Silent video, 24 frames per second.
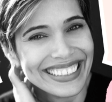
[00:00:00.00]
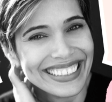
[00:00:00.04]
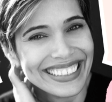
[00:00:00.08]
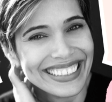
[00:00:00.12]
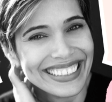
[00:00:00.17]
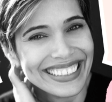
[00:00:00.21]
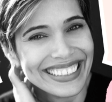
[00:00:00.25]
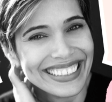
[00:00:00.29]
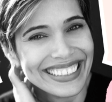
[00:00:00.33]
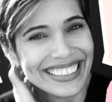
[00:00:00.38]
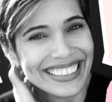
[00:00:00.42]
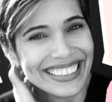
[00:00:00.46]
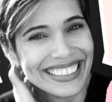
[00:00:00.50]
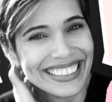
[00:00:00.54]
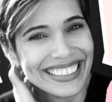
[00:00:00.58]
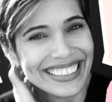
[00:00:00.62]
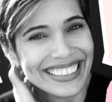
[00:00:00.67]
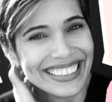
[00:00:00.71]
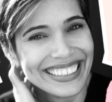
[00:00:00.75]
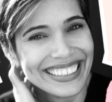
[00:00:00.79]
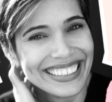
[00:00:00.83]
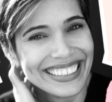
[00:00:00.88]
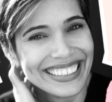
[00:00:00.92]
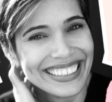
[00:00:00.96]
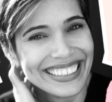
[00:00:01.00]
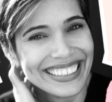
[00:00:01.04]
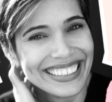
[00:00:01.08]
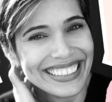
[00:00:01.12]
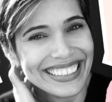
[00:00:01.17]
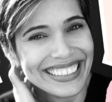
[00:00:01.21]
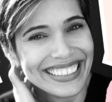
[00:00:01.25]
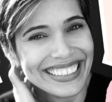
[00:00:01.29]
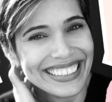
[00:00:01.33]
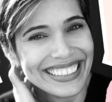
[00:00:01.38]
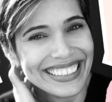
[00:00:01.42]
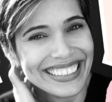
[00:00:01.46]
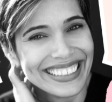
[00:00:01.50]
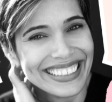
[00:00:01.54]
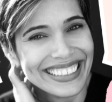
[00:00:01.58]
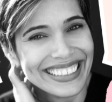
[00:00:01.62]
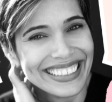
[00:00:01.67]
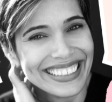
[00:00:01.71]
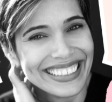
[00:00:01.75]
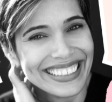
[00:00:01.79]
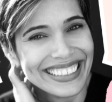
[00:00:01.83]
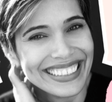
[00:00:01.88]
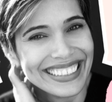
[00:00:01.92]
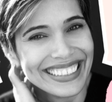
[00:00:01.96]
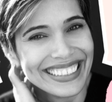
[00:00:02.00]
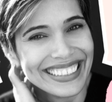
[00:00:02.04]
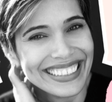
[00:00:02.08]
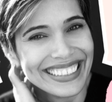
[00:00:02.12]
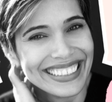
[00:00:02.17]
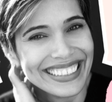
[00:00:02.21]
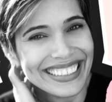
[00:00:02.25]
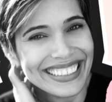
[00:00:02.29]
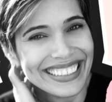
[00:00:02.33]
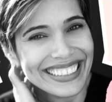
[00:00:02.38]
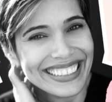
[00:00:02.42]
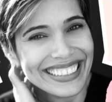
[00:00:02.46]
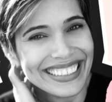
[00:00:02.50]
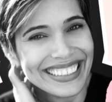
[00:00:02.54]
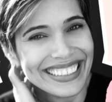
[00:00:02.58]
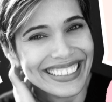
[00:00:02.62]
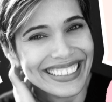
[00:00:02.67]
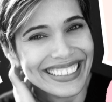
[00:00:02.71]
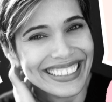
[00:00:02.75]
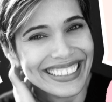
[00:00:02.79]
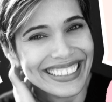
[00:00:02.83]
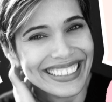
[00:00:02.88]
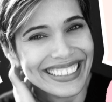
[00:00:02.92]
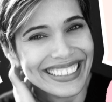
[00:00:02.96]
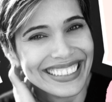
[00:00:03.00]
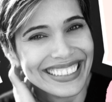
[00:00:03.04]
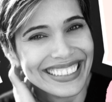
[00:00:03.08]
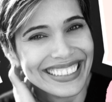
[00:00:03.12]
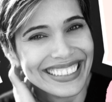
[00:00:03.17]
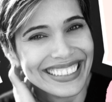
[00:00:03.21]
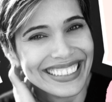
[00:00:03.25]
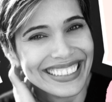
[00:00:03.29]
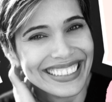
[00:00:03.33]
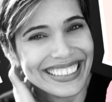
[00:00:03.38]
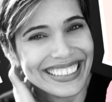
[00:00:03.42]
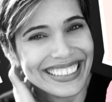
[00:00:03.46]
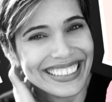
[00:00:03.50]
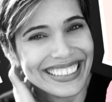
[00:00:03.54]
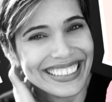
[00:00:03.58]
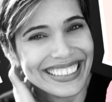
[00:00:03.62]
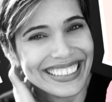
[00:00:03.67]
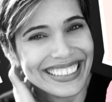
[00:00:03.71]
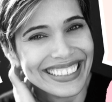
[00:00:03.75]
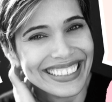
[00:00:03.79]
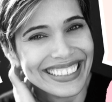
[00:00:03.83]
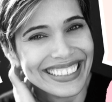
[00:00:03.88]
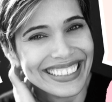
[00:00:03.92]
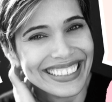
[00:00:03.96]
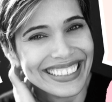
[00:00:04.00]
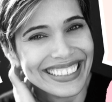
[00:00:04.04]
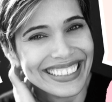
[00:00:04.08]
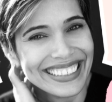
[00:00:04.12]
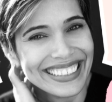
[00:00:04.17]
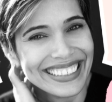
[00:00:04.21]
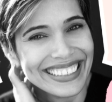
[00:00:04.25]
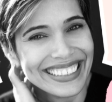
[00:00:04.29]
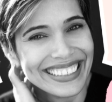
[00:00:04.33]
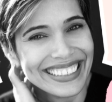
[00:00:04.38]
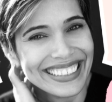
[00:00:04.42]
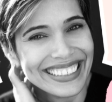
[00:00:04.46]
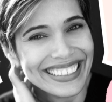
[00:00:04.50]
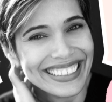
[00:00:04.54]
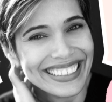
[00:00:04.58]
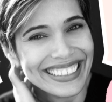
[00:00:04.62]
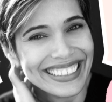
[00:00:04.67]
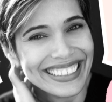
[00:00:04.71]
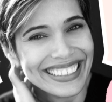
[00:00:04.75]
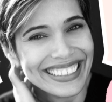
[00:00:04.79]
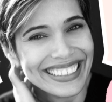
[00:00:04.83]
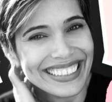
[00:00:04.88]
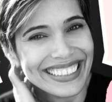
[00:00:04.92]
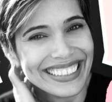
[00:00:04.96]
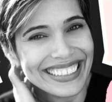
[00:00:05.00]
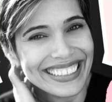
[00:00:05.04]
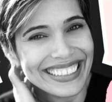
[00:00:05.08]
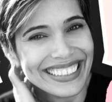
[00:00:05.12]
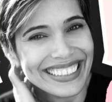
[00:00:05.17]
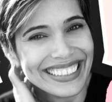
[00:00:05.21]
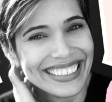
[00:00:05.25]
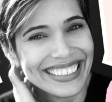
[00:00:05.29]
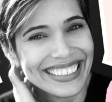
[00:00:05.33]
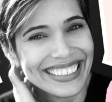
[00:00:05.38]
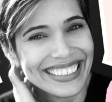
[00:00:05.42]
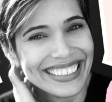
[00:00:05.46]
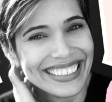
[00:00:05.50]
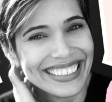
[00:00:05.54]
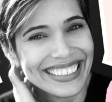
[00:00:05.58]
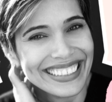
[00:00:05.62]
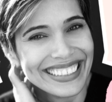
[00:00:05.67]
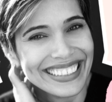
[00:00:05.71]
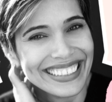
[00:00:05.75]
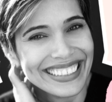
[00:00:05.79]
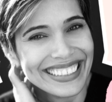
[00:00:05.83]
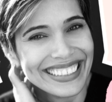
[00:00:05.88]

(no lip movement)